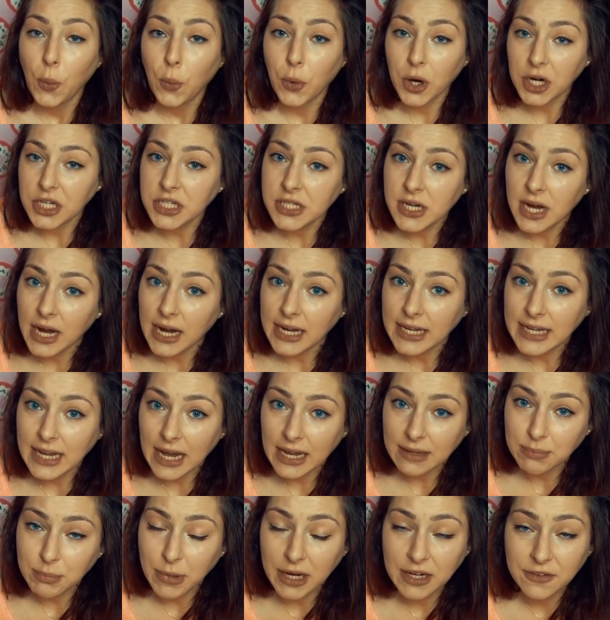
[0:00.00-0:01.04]
Where did I
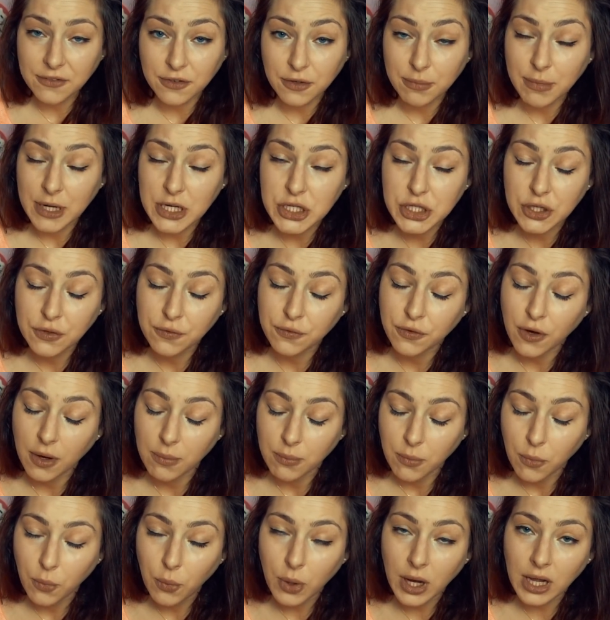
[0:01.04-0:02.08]
get my information
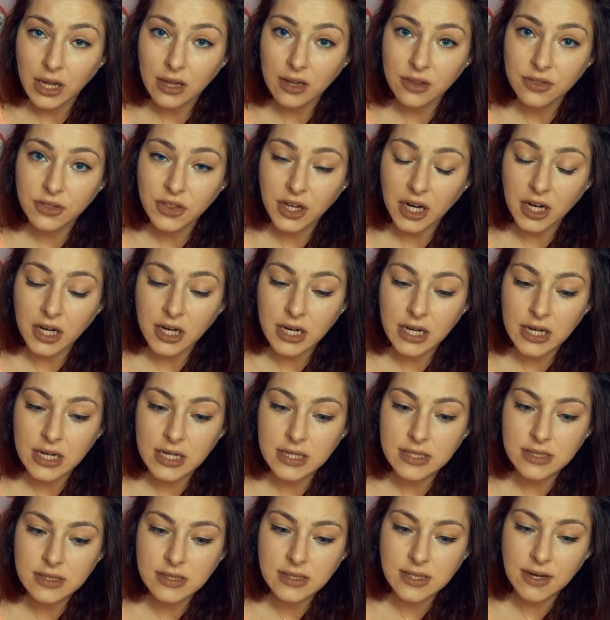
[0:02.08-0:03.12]
from? Well, there
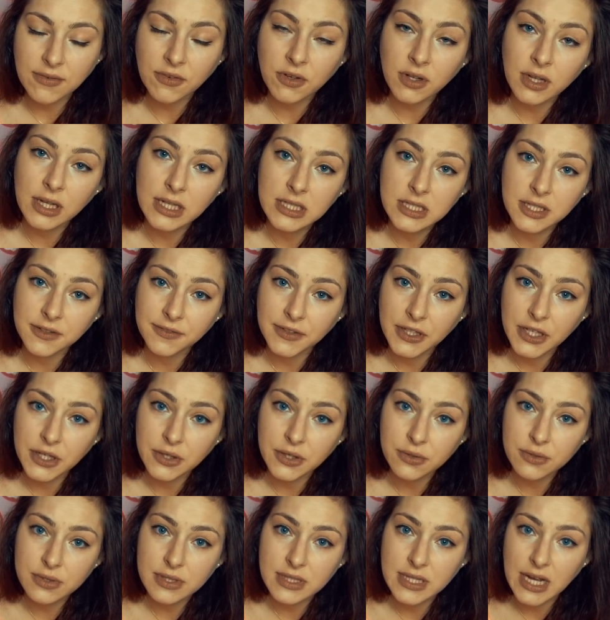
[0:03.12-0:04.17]
is several
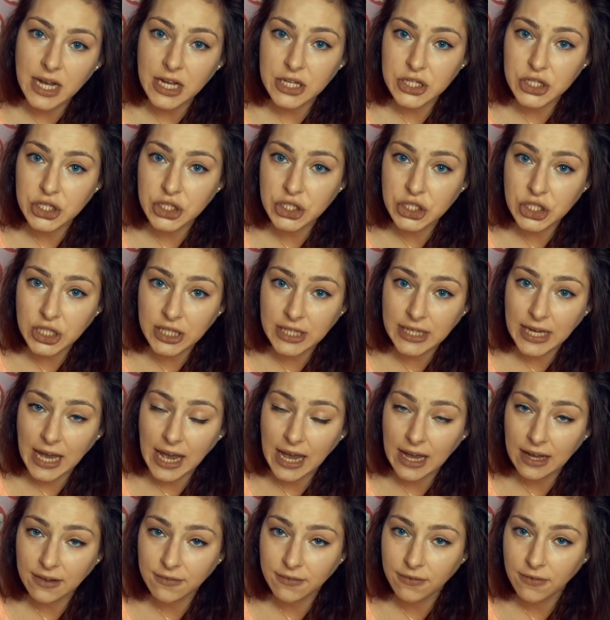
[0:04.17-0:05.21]
interviews that she
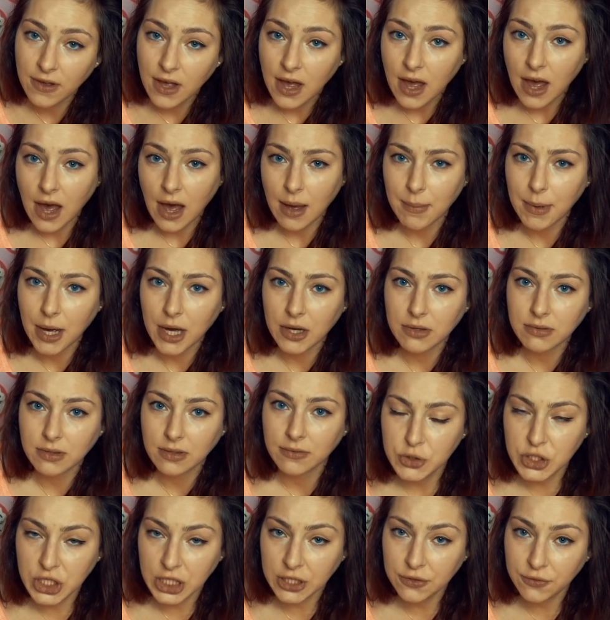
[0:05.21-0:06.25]
gave
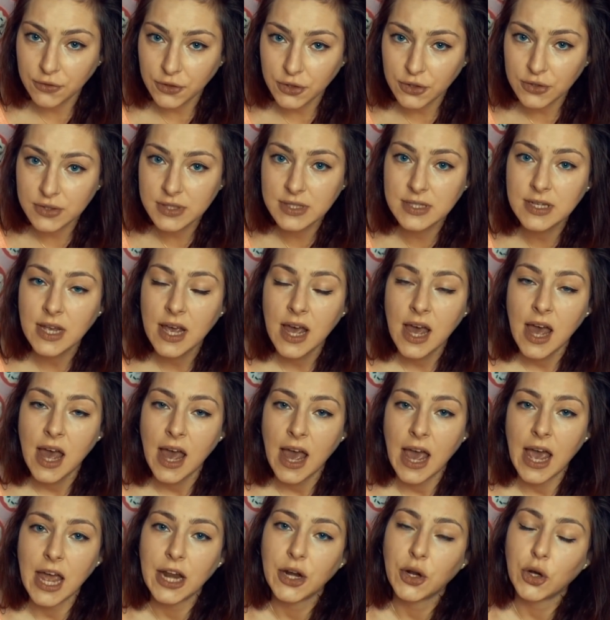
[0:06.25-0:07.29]
about cheat foods
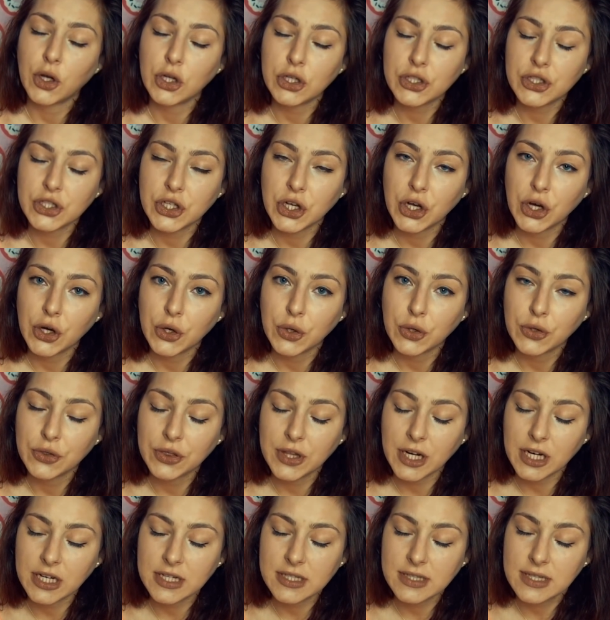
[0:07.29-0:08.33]
and also
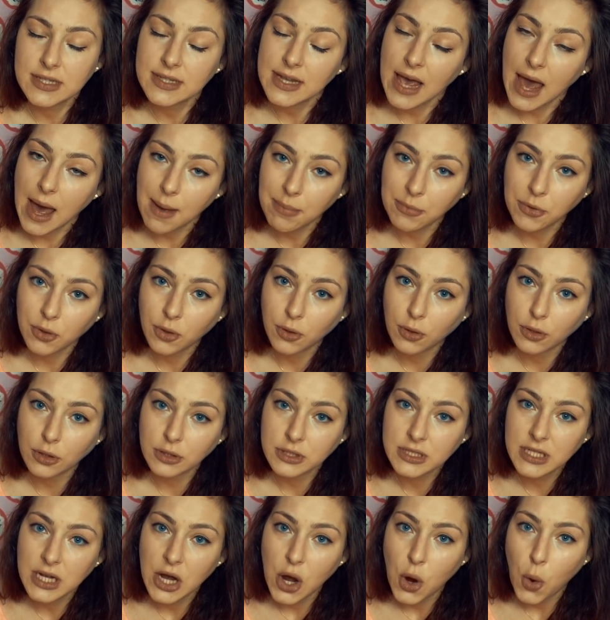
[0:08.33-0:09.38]
there's this app
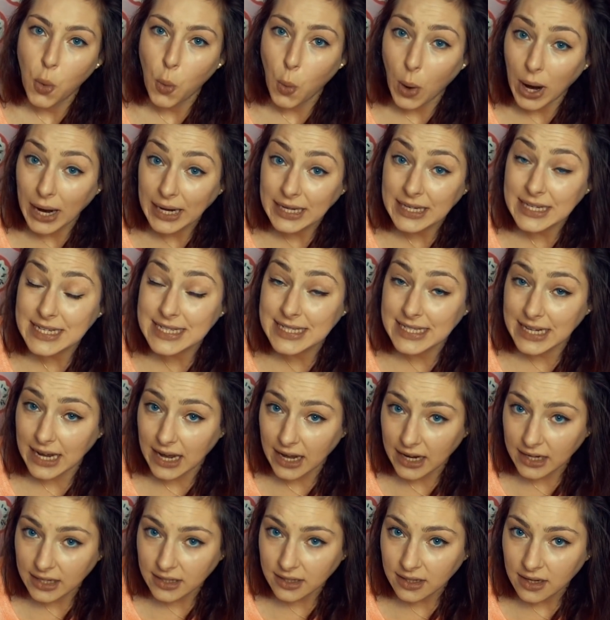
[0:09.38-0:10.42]
called Wine and
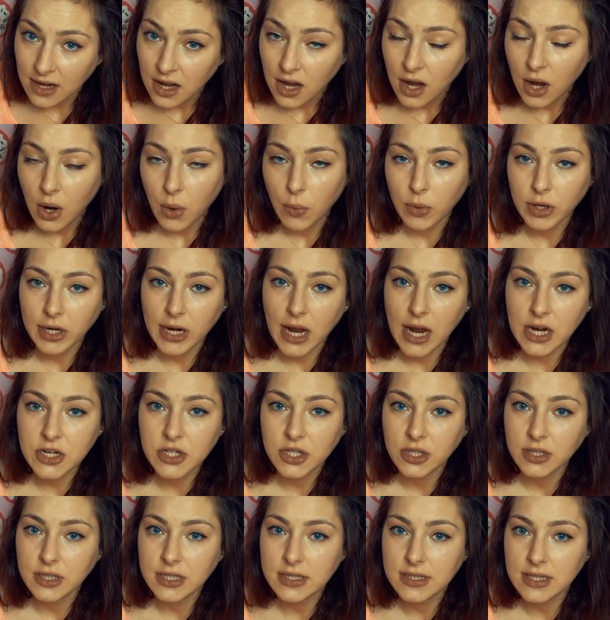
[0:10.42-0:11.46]
Dine where
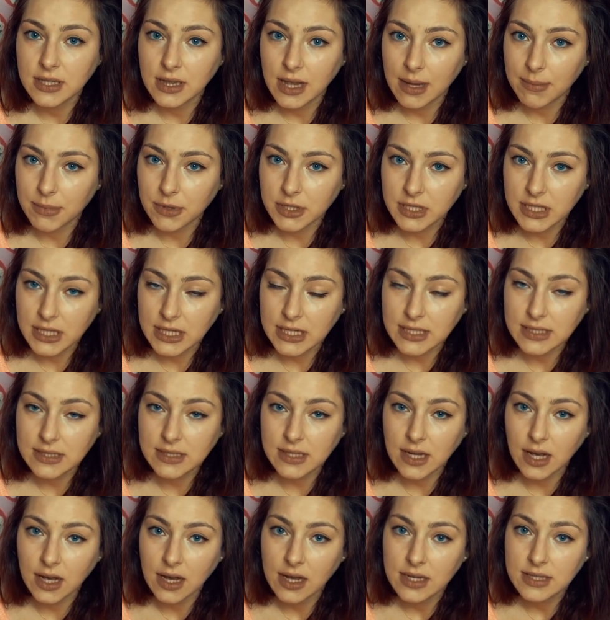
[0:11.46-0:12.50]
actually
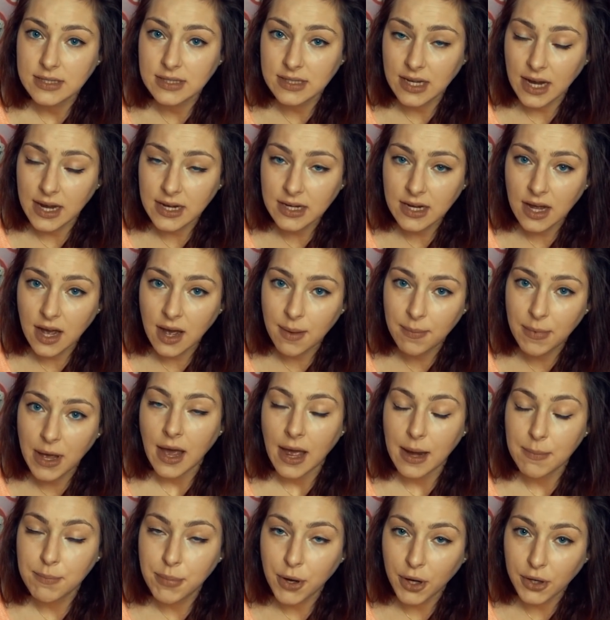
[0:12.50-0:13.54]
celebrities signed up
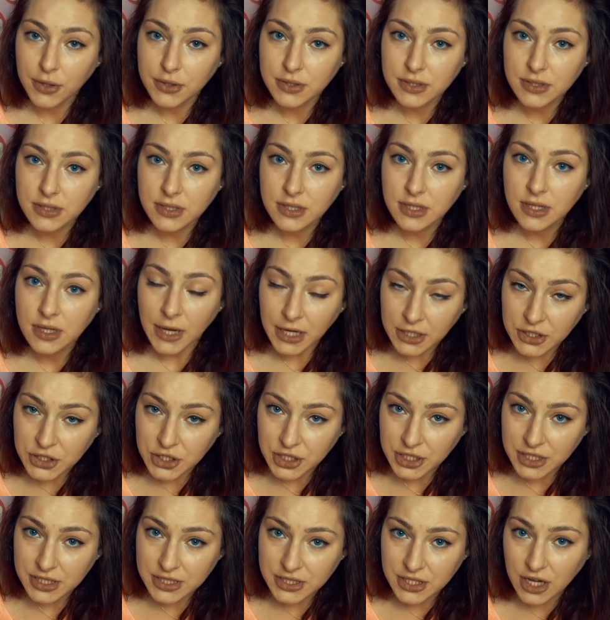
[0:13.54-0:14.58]
and post
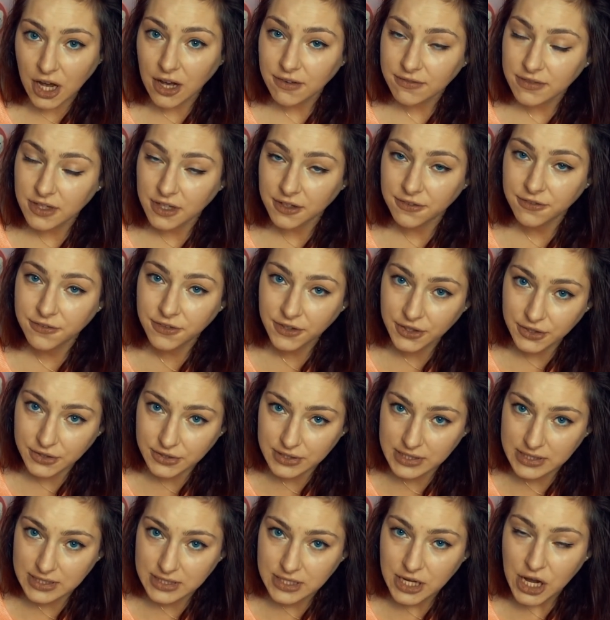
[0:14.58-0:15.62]
pictures of their
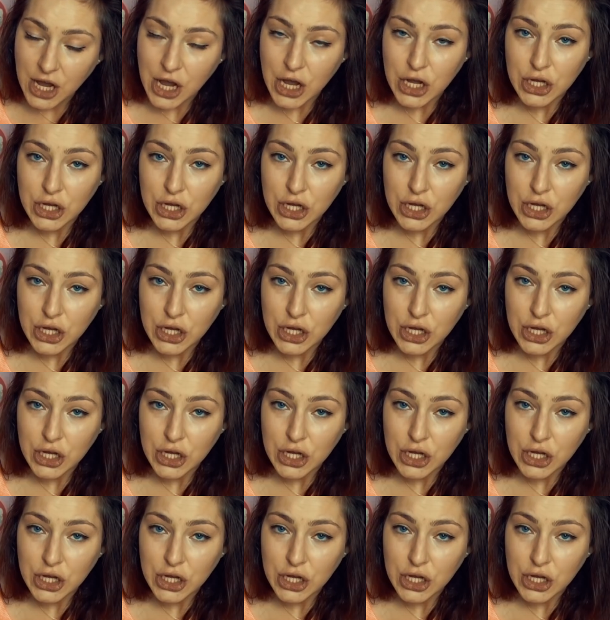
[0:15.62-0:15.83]
foods.